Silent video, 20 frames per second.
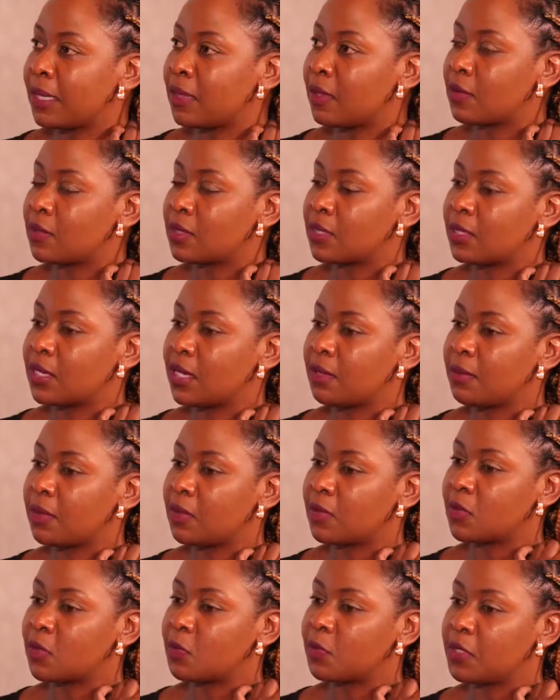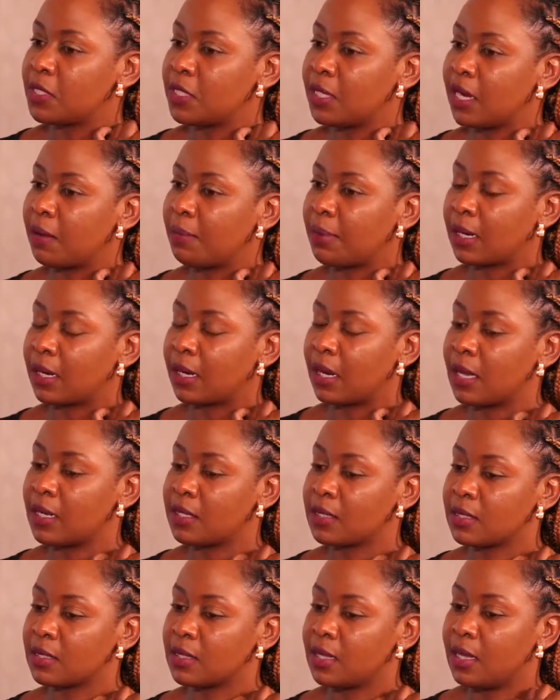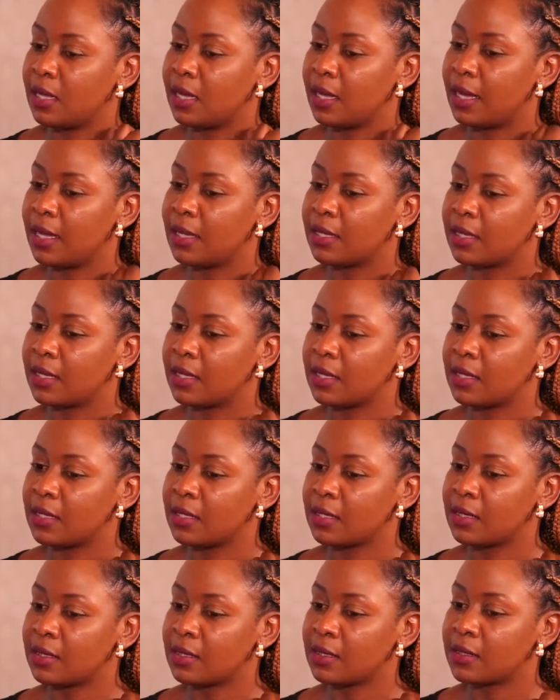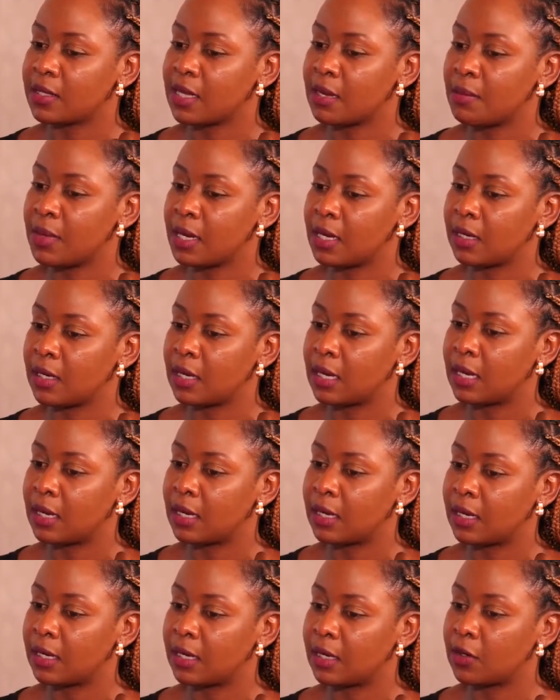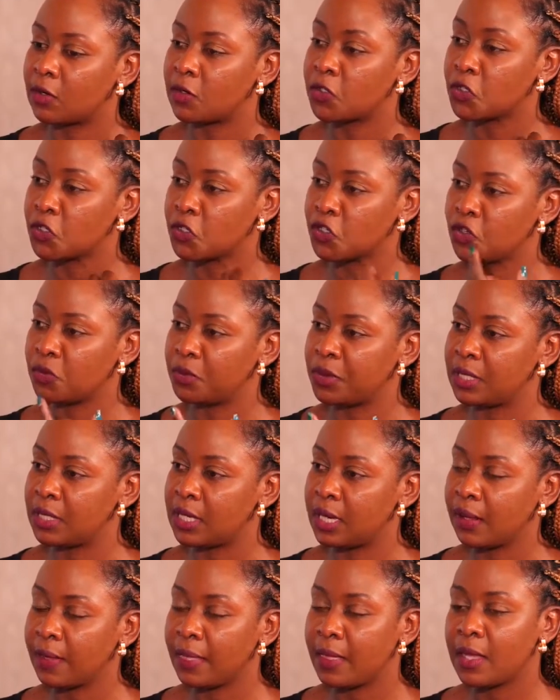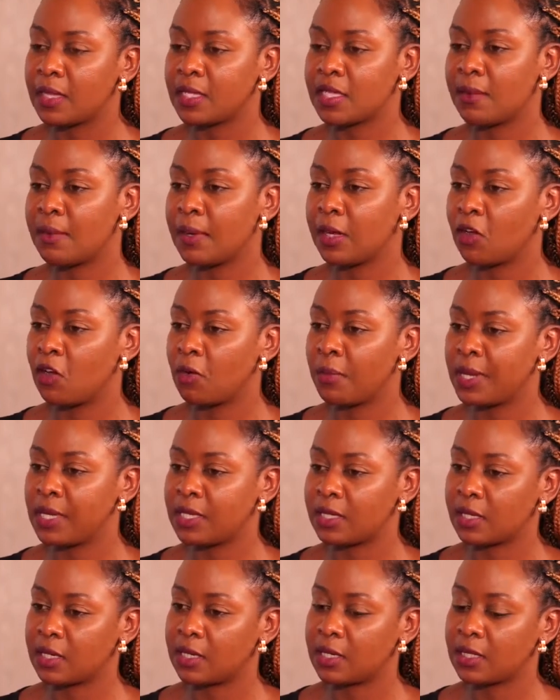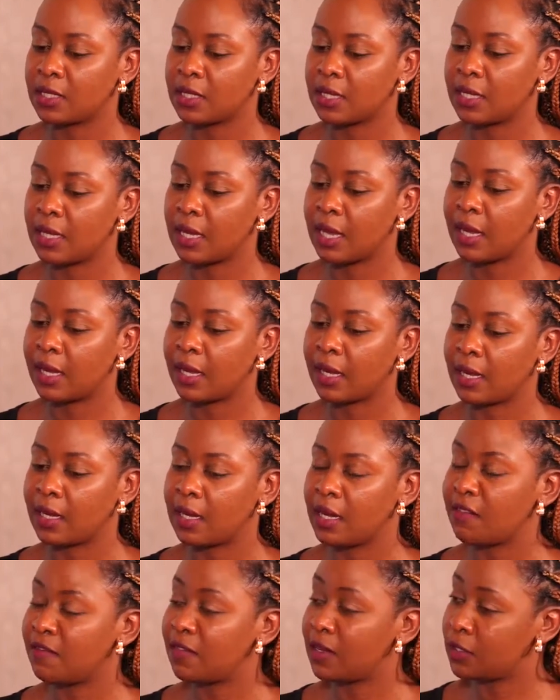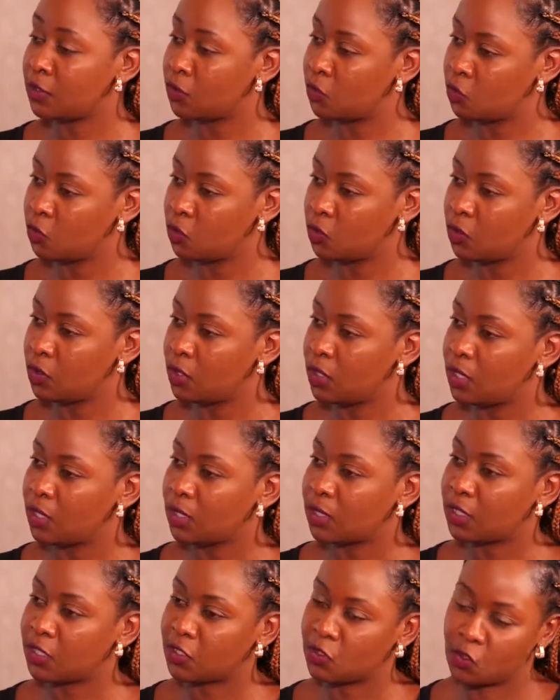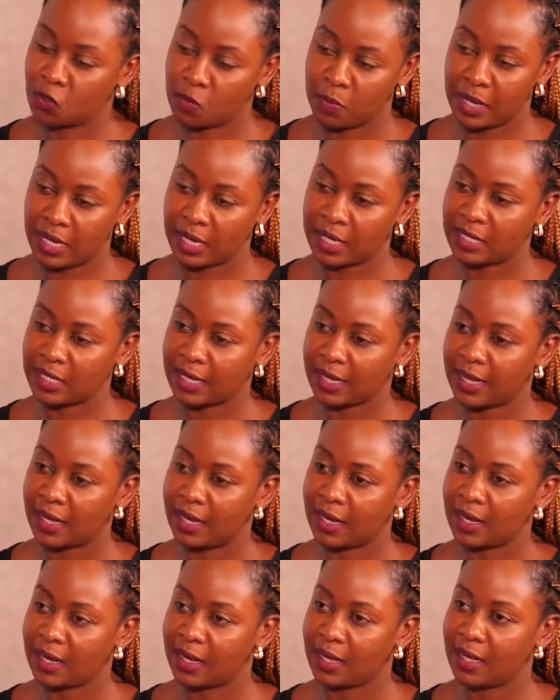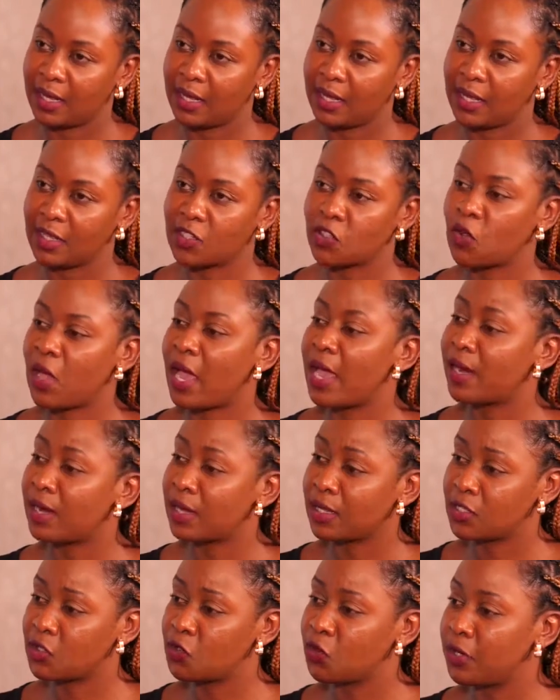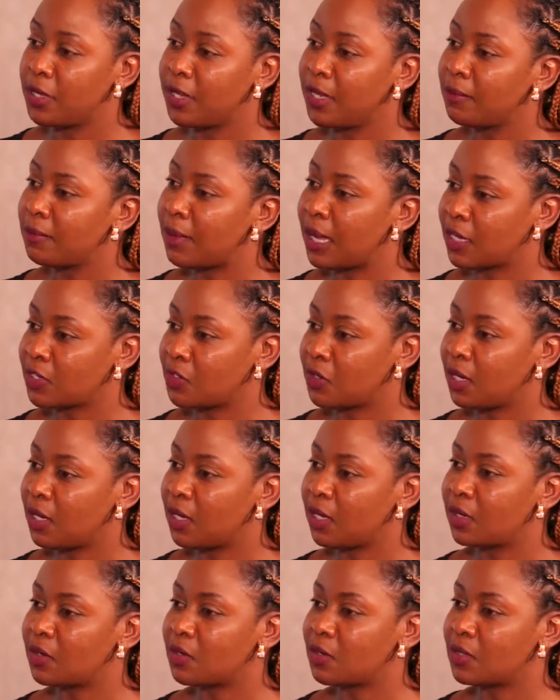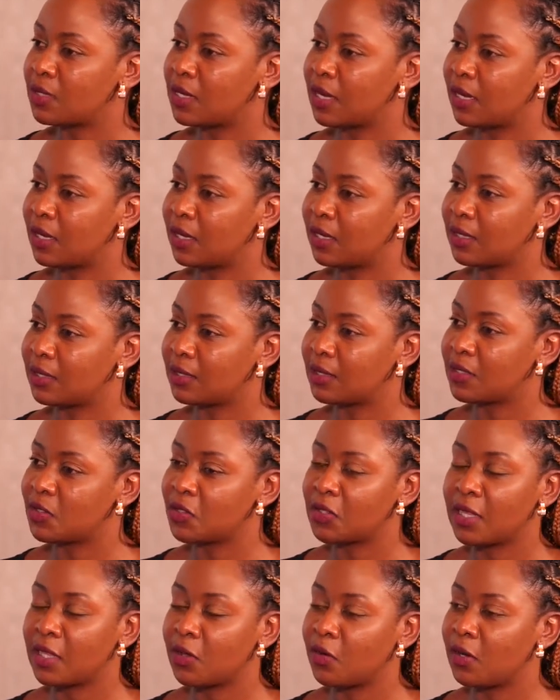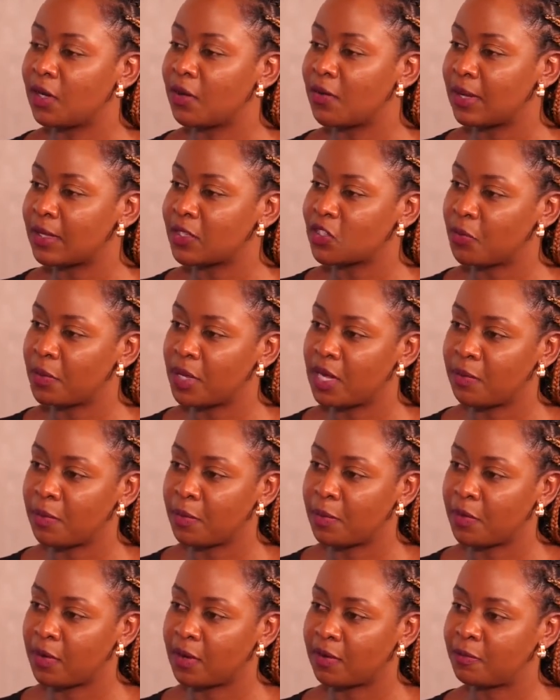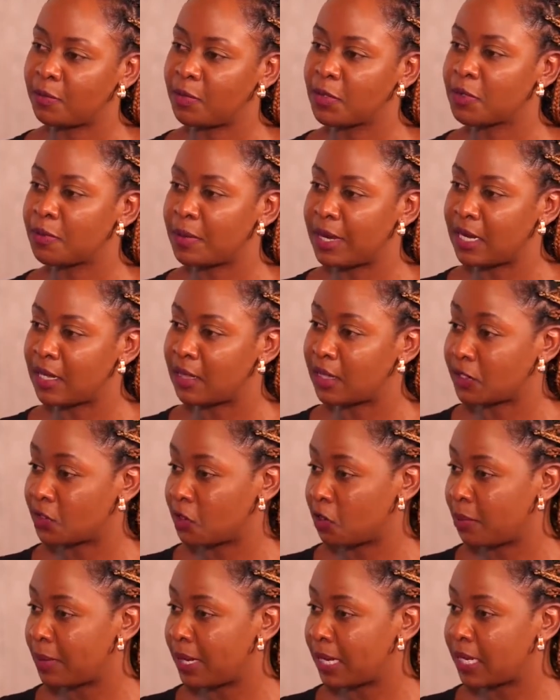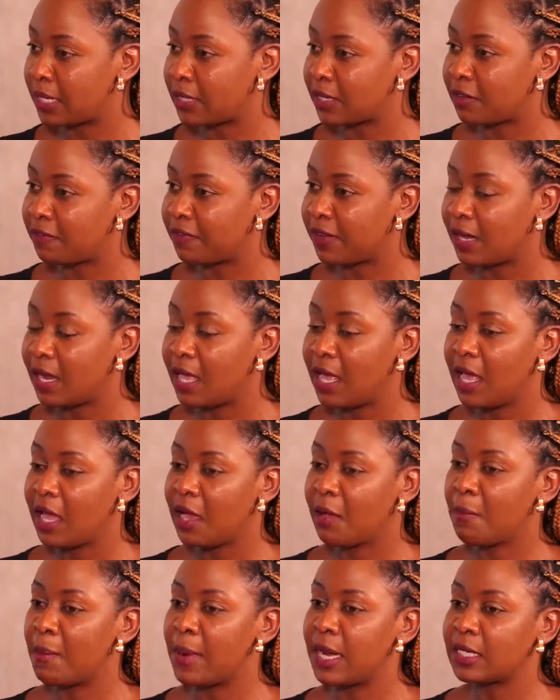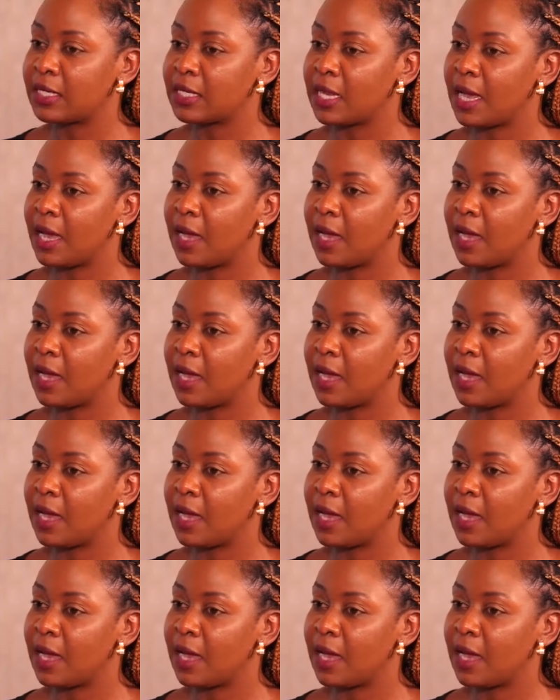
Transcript: there was a time I was putting up a class and someone on social media, someone commented and say, I can never do the stock market again. So I understood him actually, because he's not the only one. So many people have put money in the stock market and failed. But